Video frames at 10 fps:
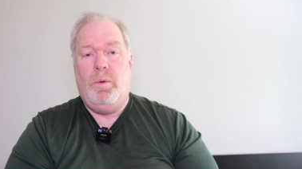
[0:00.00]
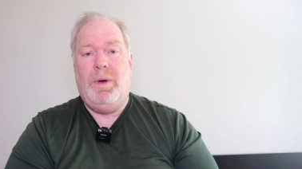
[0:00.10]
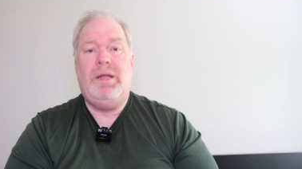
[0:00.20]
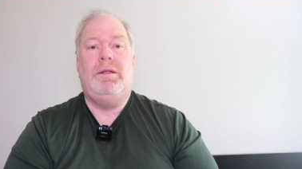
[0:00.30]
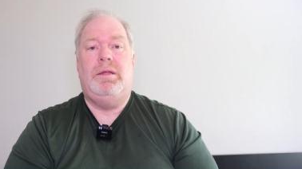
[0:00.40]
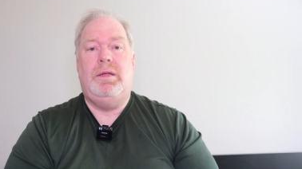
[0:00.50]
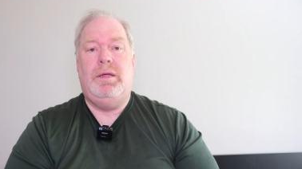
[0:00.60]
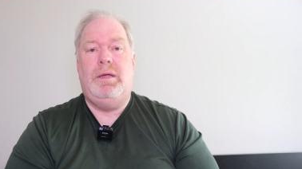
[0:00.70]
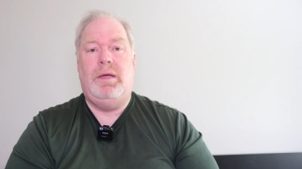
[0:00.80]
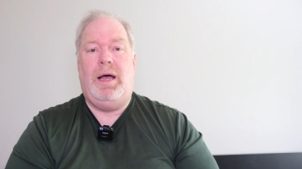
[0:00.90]
Well,
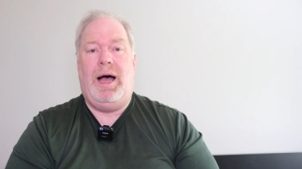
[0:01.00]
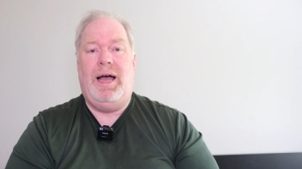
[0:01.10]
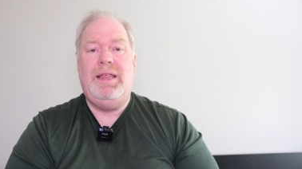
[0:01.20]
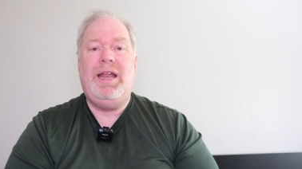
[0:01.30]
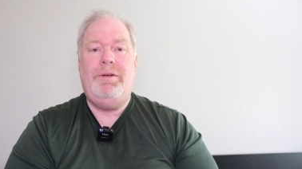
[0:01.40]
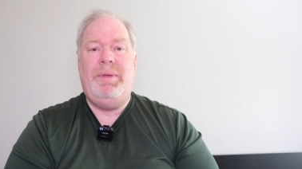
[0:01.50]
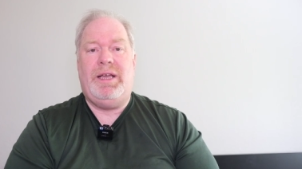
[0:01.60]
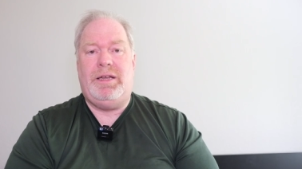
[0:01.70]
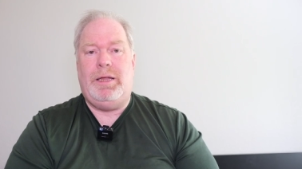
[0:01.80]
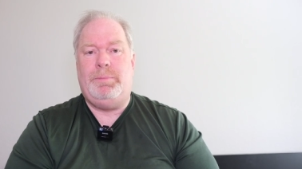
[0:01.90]
I thought I would
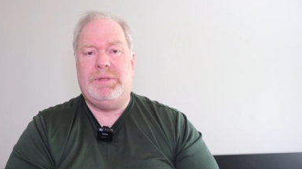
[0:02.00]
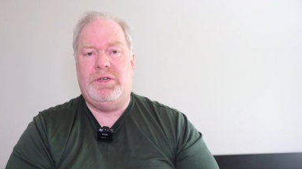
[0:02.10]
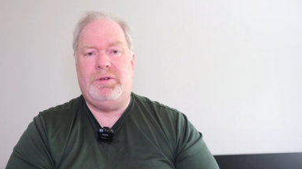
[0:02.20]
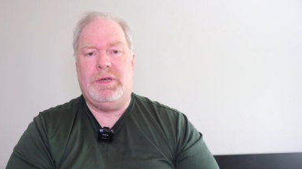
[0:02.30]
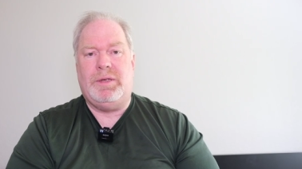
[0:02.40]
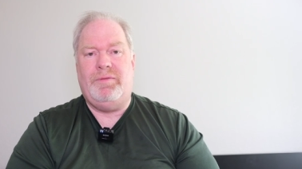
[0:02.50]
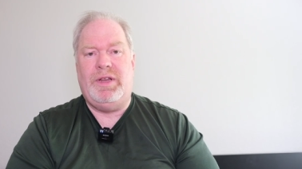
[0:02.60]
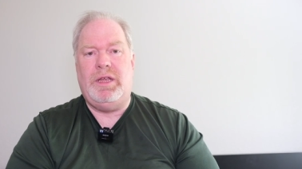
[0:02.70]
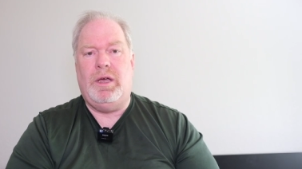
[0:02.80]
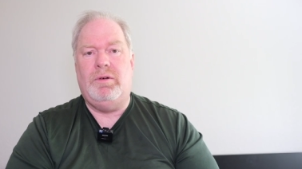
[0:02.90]
make a tips and trick
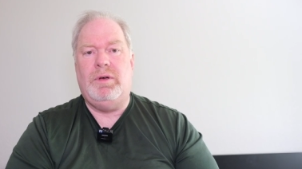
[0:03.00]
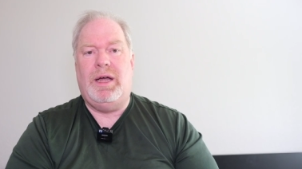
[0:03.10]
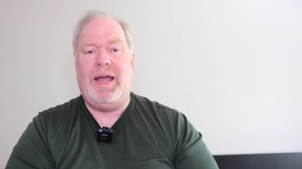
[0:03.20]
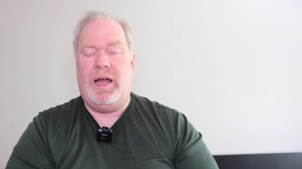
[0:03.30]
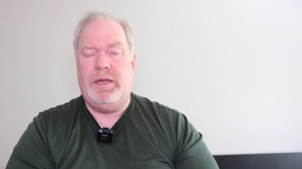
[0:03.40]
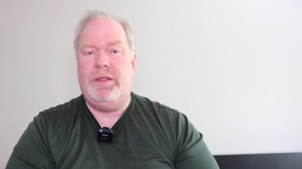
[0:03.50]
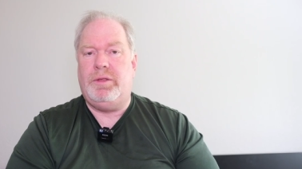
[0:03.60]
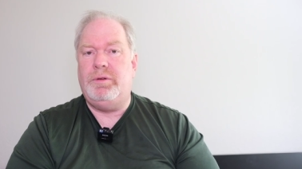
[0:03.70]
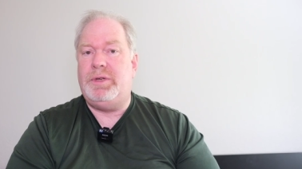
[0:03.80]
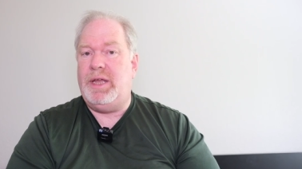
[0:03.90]
video on how to get
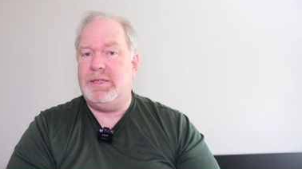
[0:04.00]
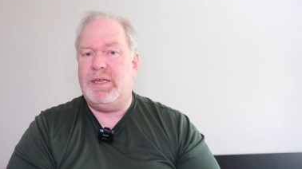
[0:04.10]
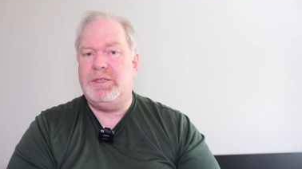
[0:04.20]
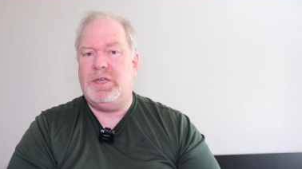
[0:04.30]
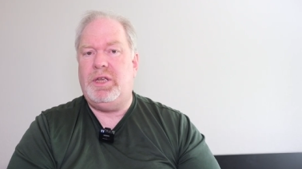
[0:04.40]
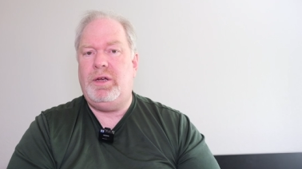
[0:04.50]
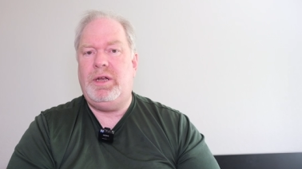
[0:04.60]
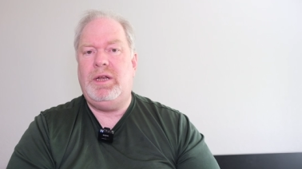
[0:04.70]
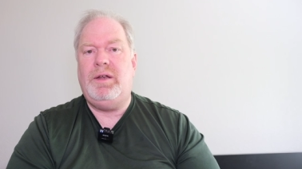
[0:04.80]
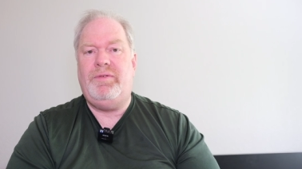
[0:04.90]
through TSA
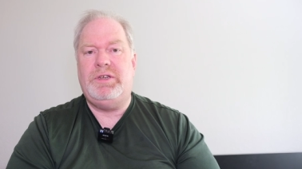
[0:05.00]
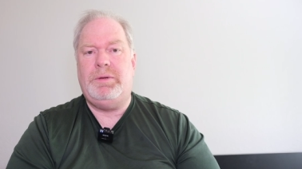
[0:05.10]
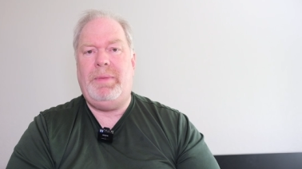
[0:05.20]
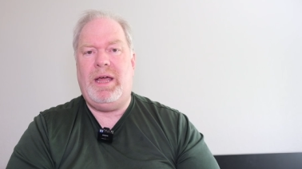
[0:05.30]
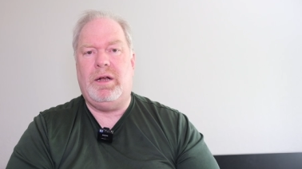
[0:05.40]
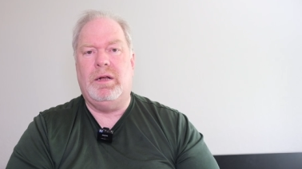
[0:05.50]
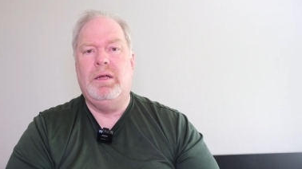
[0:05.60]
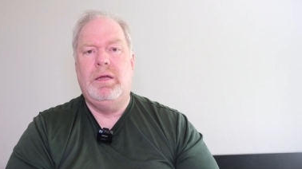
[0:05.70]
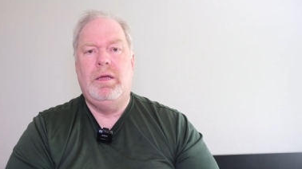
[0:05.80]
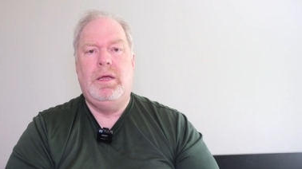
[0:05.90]
security in an efficient manner.
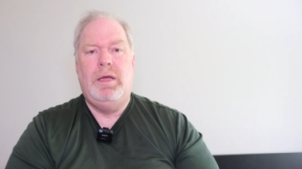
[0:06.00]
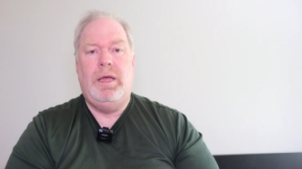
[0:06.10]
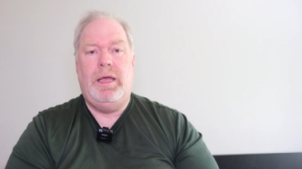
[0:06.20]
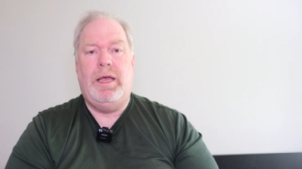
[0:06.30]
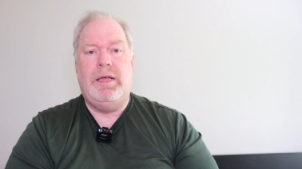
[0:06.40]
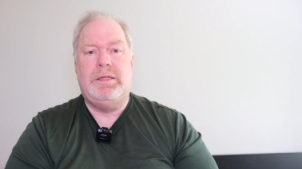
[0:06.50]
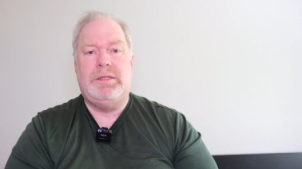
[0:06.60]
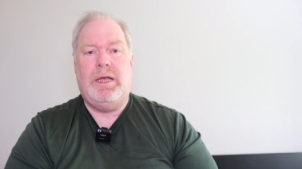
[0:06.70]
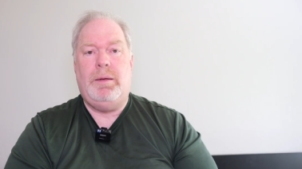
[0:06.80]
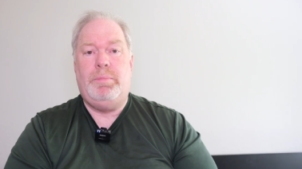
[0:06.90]

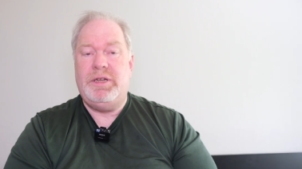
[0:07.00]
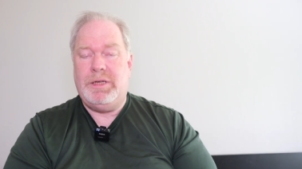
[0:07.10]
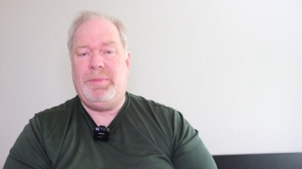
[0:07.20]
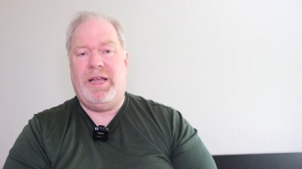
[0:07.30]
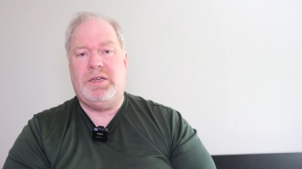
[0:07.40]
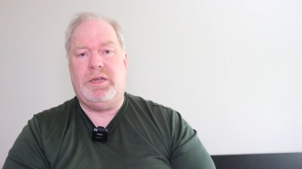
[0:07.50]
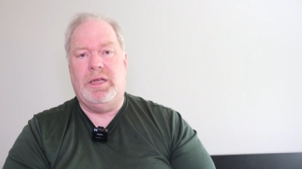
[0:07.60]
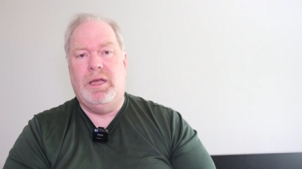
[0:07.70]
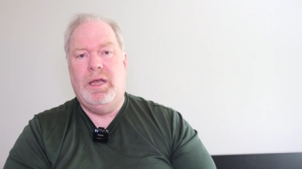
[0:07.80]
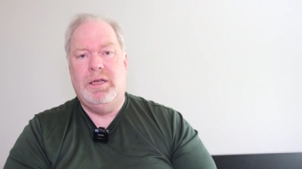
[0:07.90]
It's um, pretty simple actually.
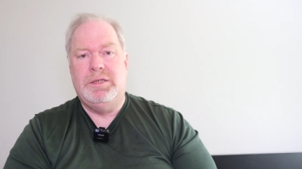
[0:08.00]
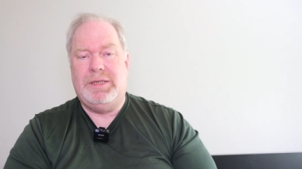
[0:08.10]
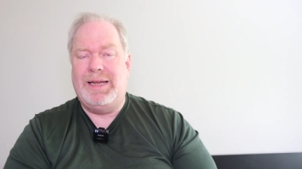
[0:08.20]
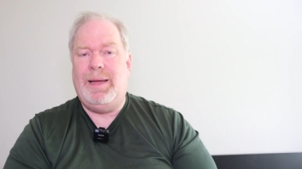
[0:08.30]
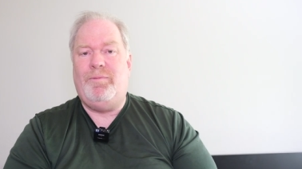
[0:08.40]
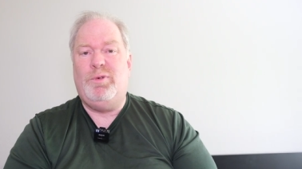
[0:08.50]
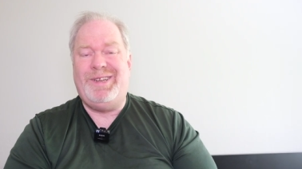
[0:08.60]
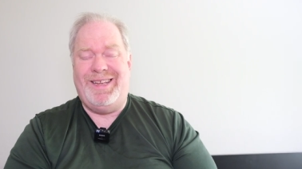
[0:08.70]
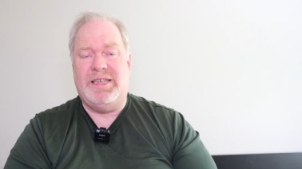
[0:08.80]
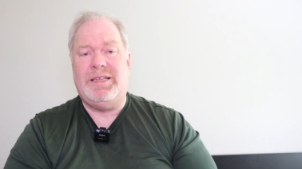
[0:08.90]
Sign up for
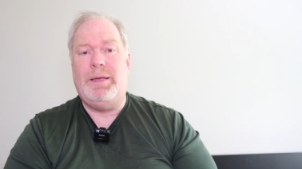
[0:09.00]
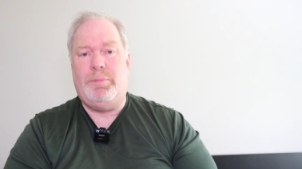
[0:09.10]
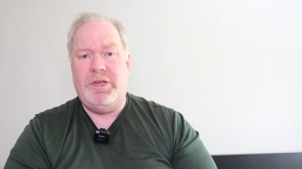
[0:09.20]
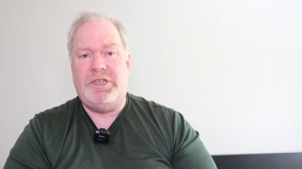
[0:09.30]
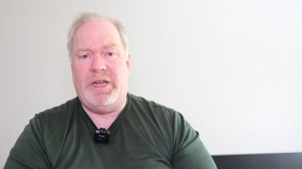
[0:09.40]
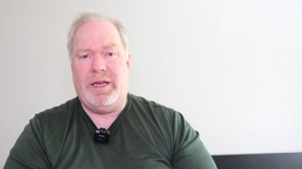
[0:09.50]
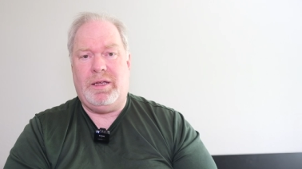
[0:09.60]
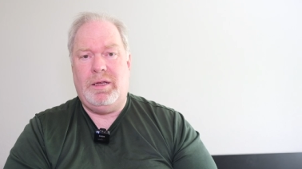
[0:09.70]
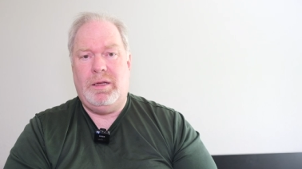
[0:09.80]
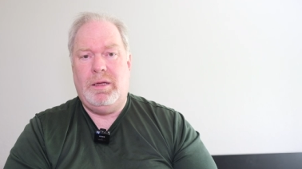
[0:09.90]
TSA PreCheck.
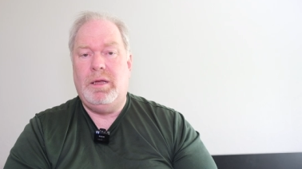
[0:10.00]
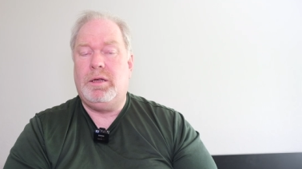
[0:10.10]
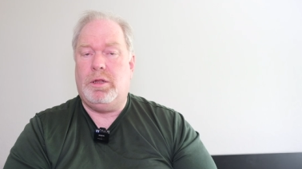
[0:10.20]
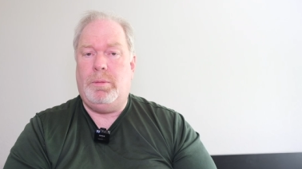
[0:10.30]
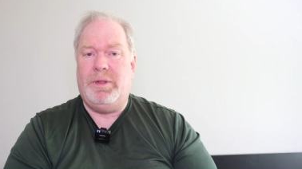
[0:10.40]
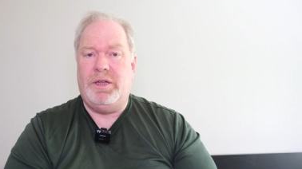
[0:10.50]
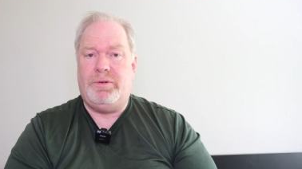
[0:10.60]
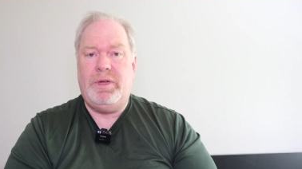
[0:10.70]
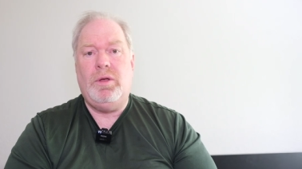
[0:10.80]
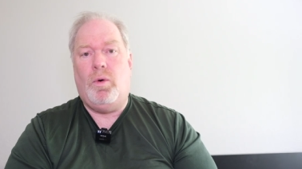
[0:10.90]
Global
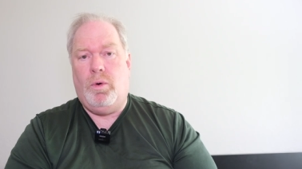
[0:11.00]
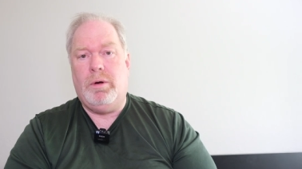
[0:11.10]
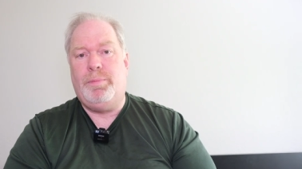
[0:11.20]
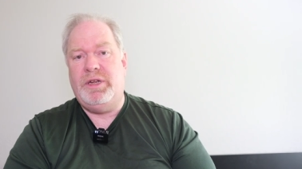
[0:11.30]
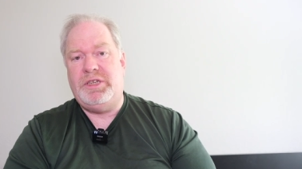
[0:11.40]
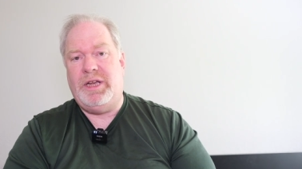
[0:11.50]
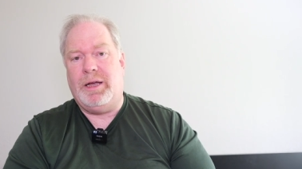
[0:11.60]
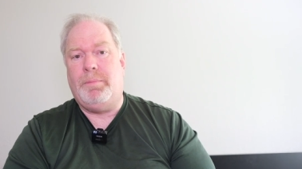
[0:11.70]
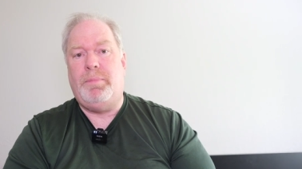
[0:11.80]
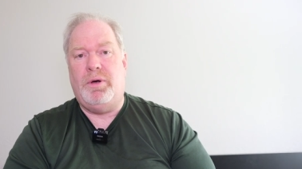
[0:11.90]
Entry or PreCheck
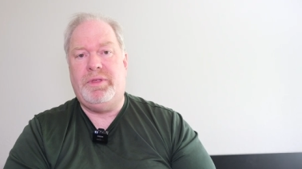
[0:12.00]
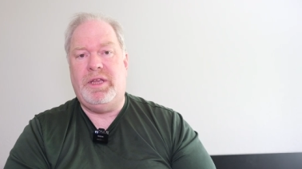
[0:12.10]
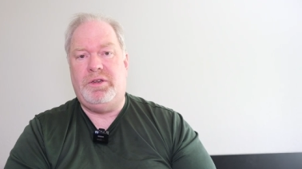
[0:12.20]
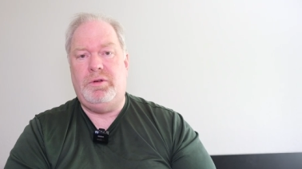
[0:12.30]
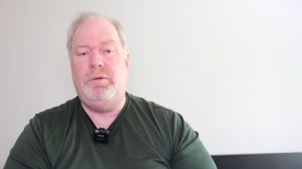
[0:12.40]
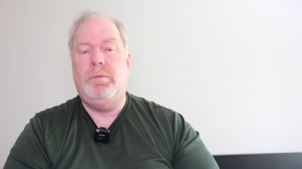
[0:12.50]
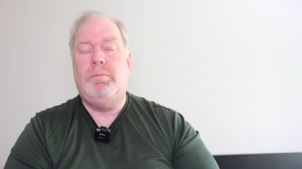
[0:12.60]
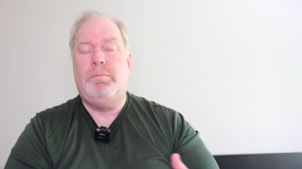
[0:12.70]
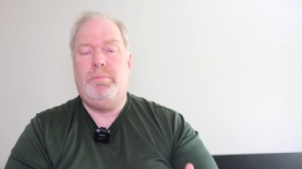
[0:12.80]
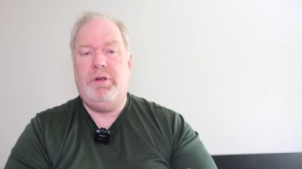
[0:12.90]
both get you
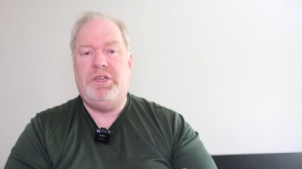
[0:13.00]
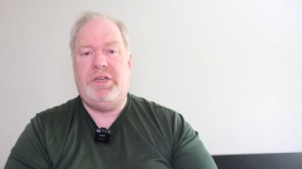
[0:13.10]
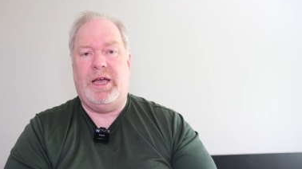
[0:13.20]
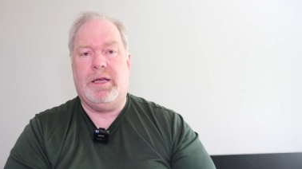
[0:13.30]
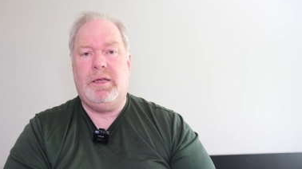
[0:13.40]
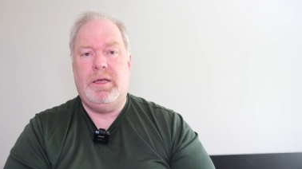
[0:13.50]
PreCheck.